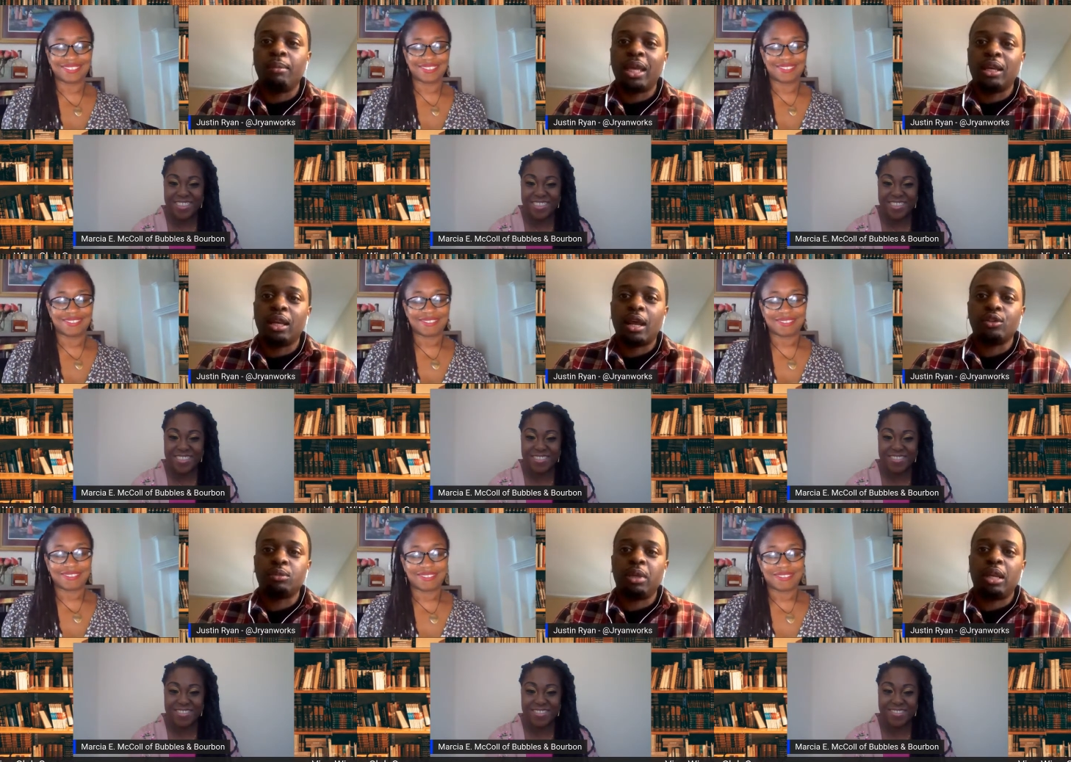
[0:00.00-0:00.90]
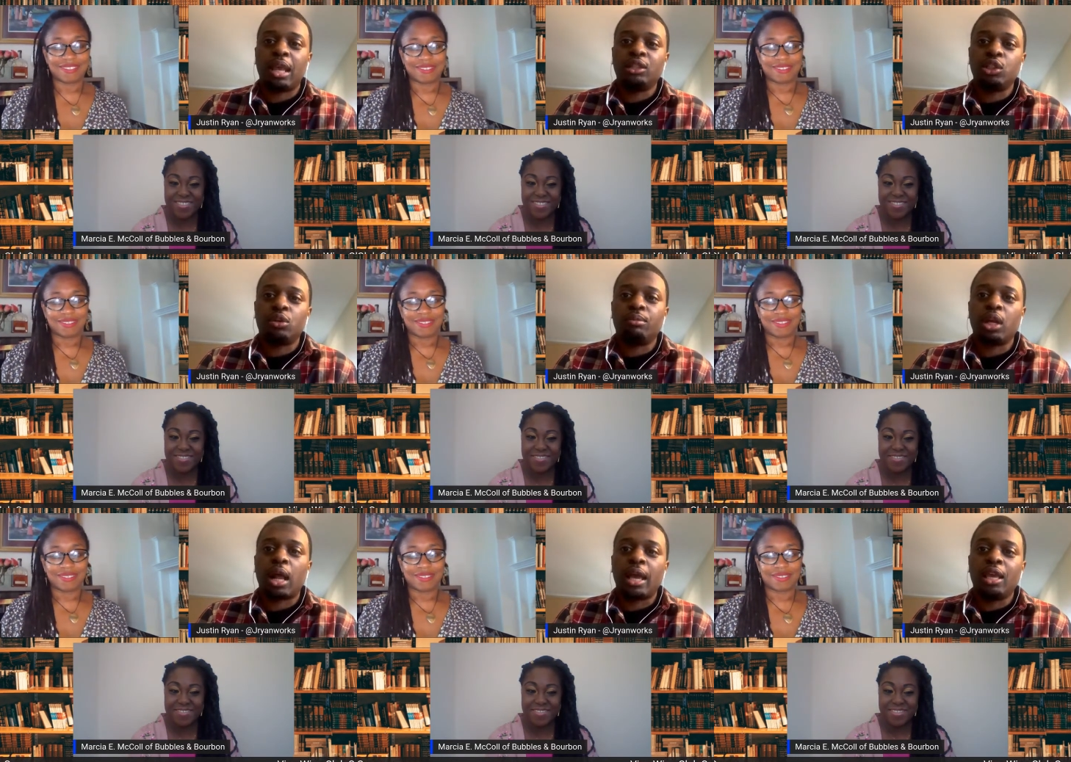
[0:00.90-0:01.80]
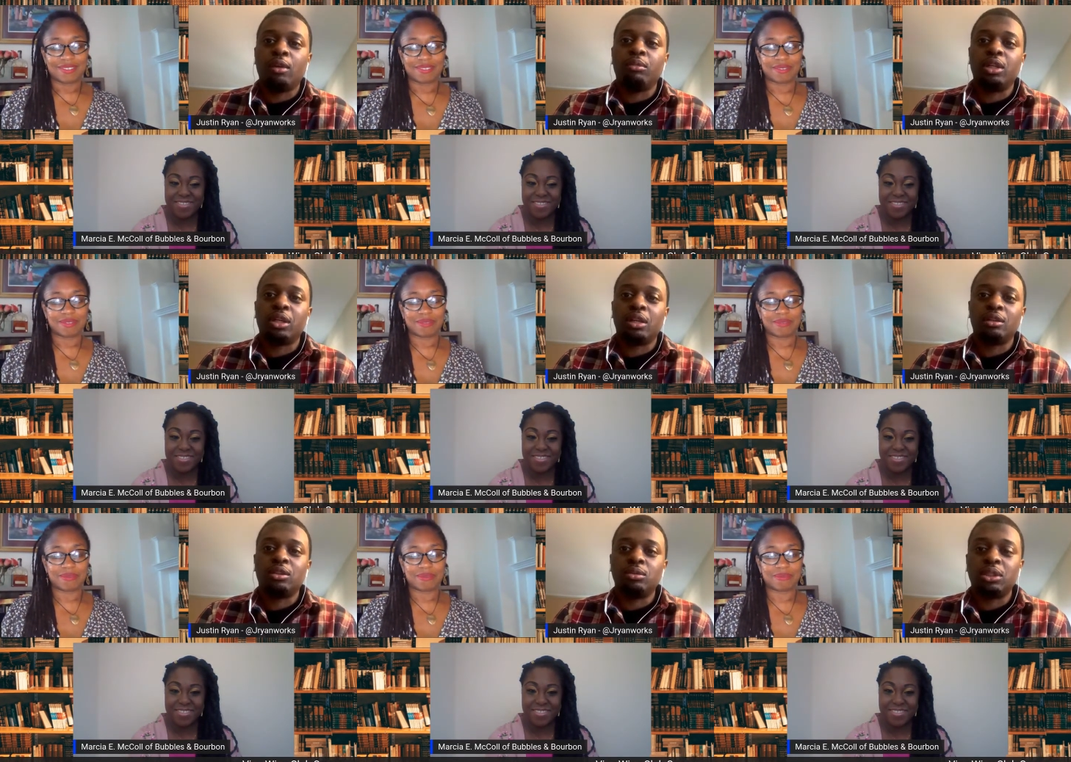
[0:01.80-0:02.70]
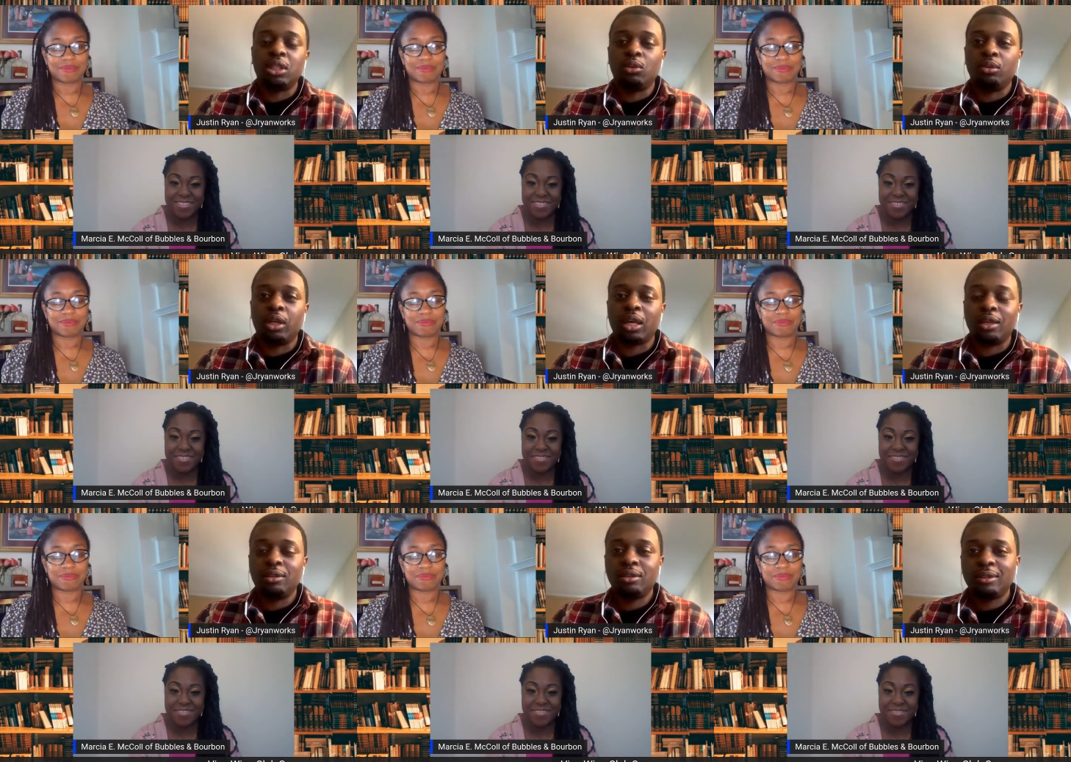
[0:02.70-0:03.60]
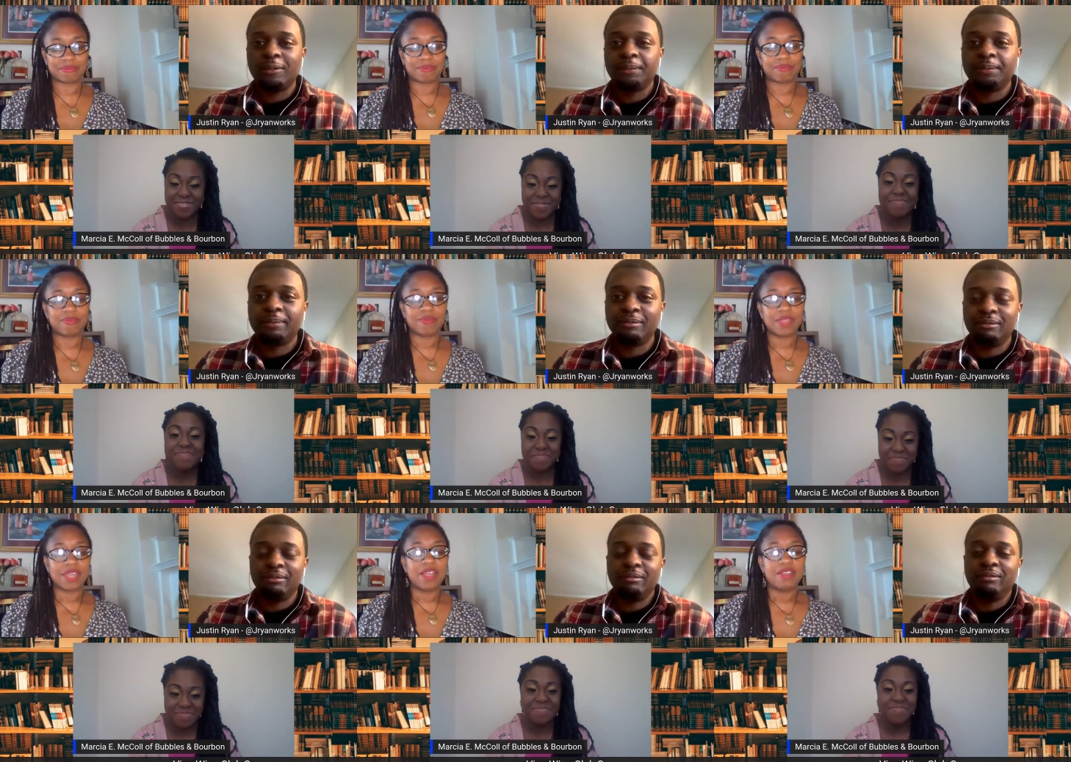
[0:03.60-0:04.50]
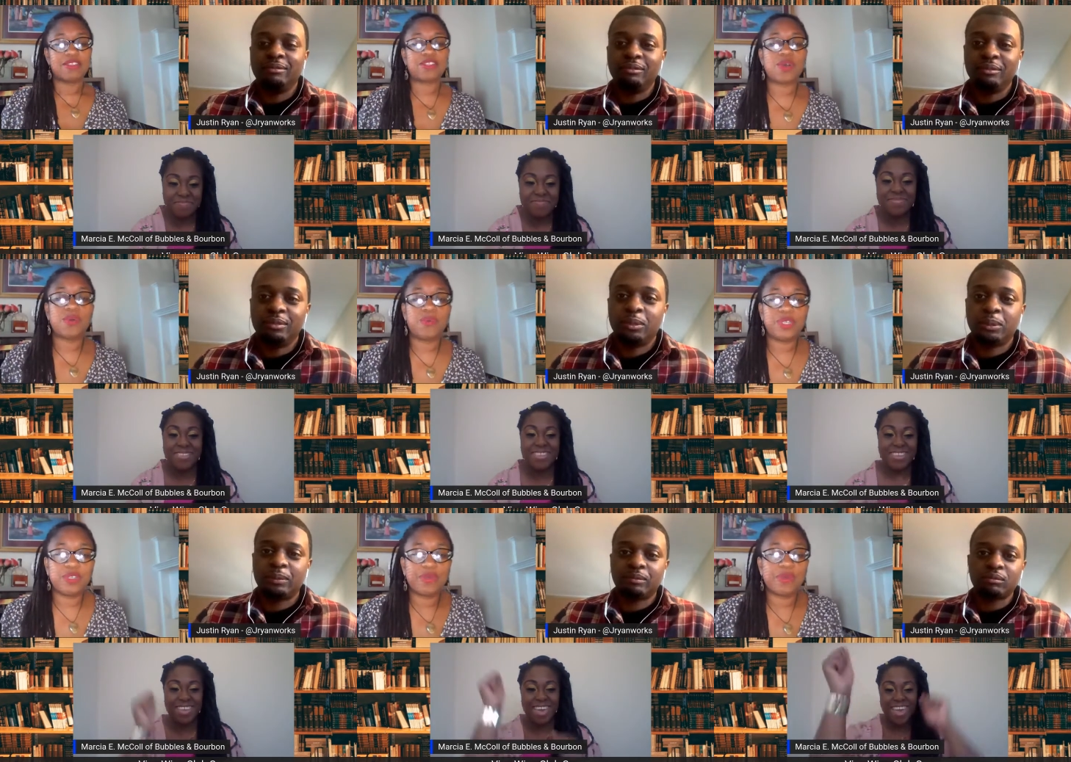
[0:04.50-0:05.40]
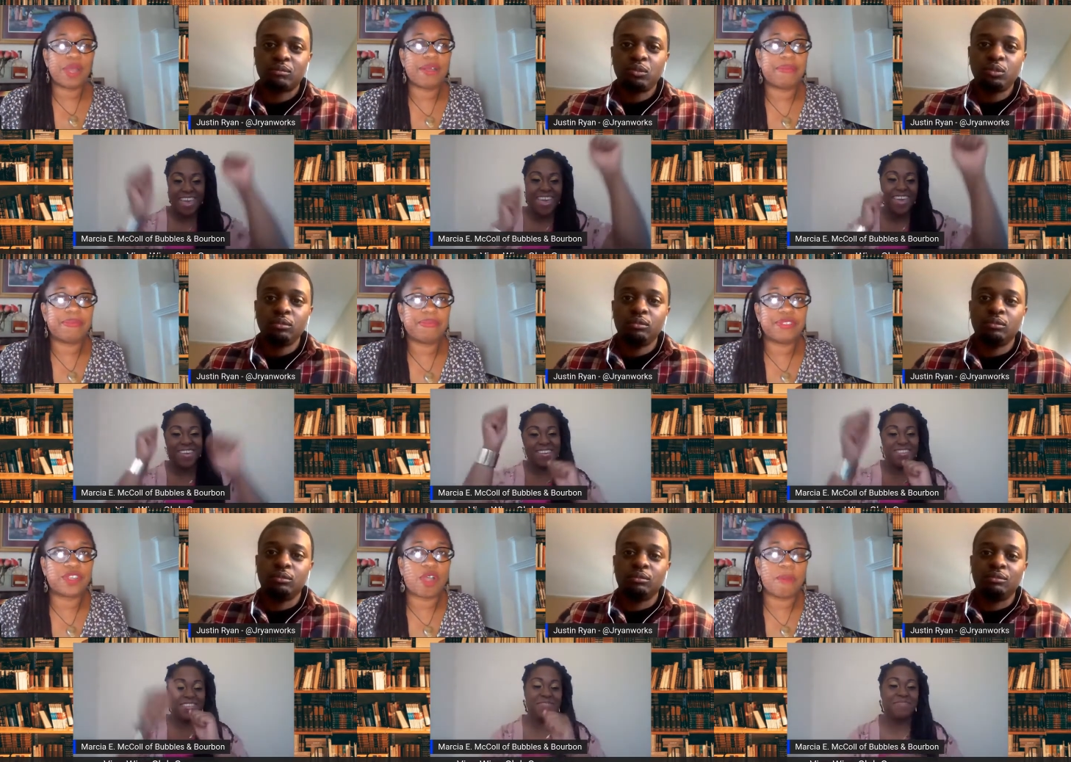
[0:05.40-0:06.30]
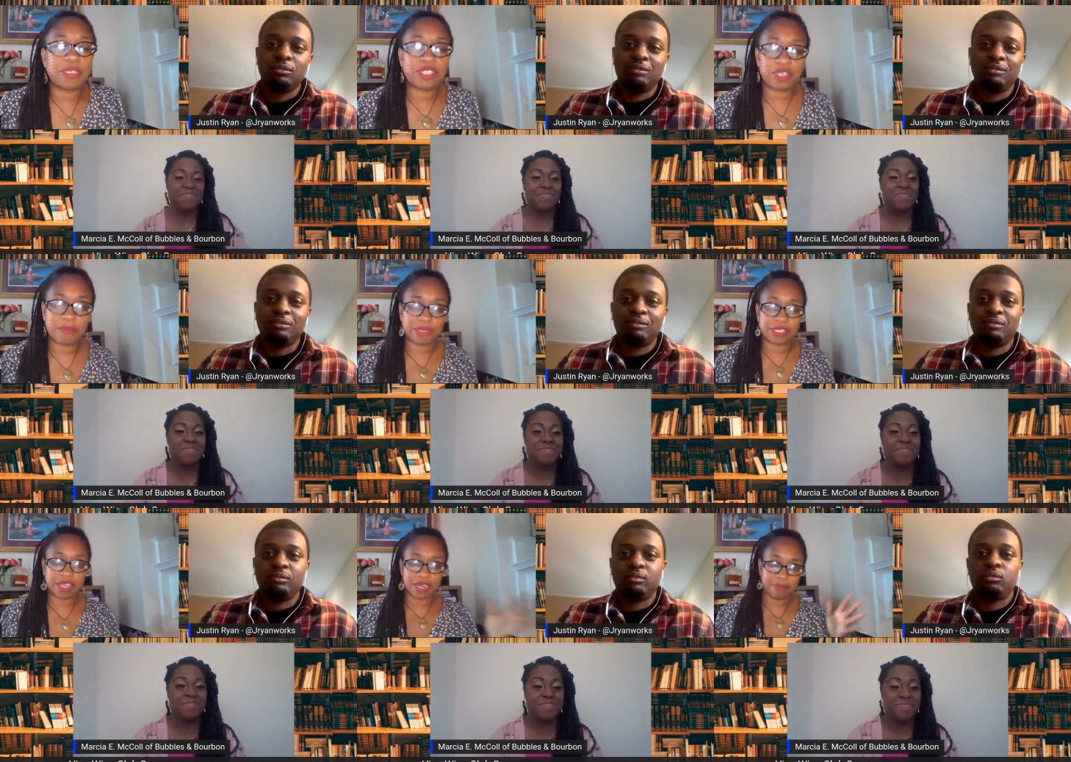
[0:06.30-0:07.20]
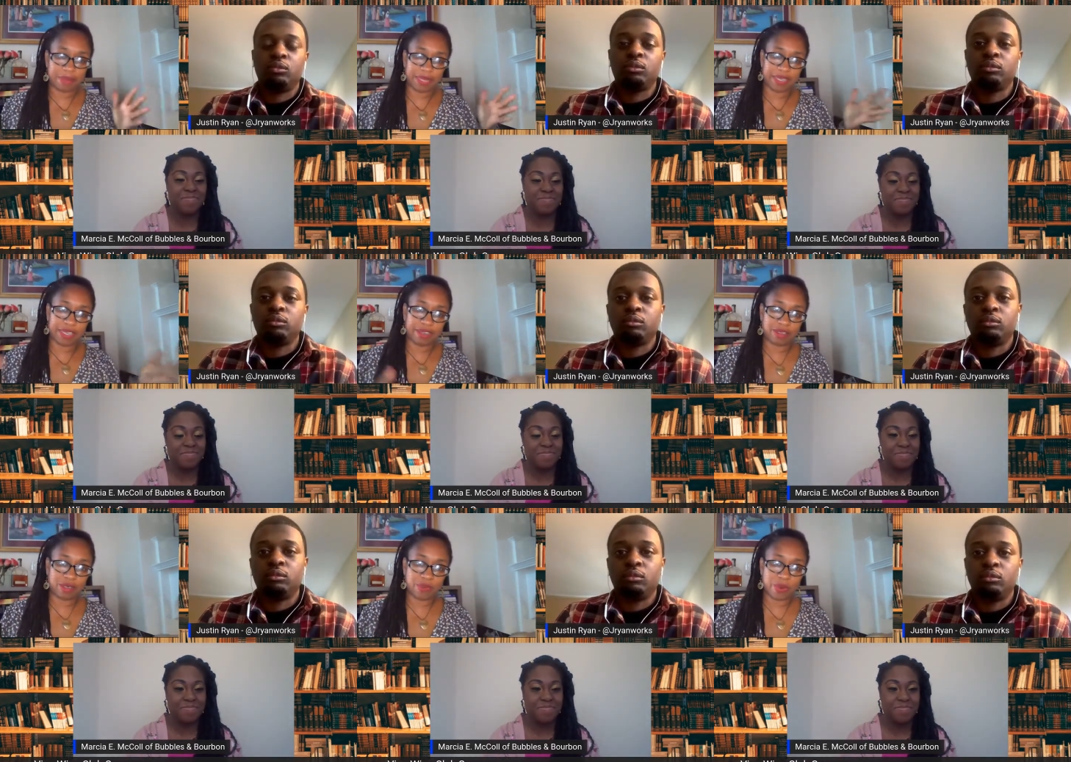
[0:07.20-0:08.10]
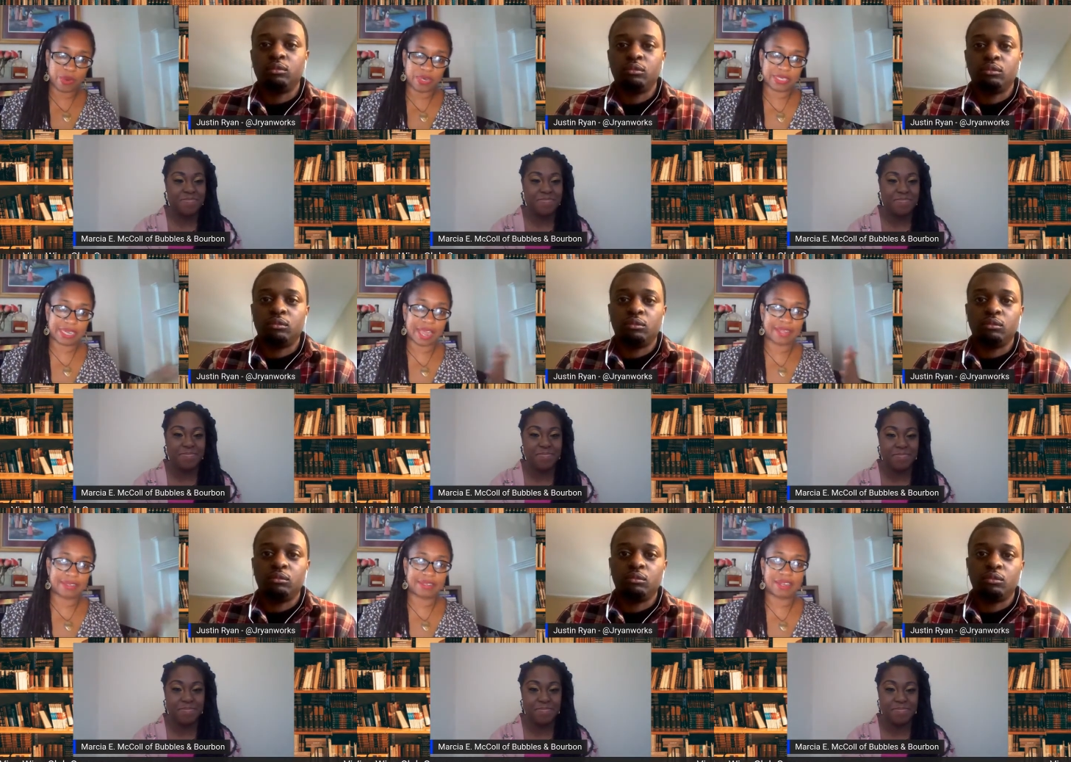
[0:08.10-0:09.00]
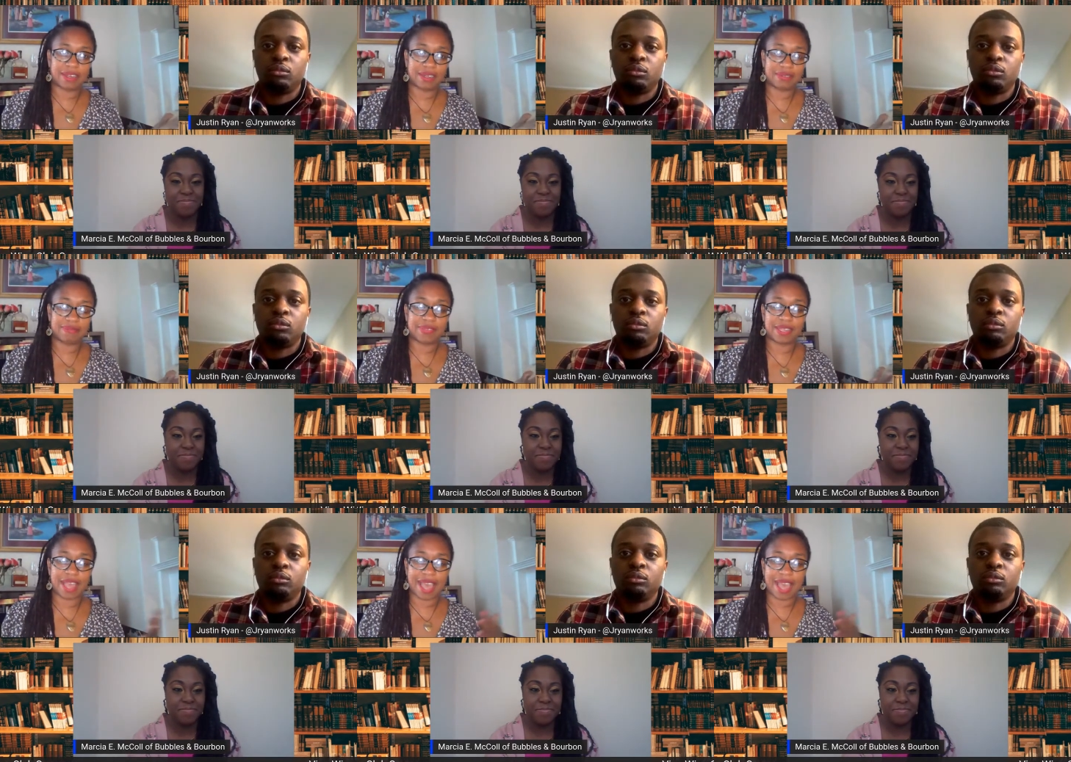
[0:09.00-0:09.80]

Speaker 1: to make an announcement next year, but I am looking into a sequel to Case.
Speaker 2: So when you um, so are most of your books going to be geared towards like uh,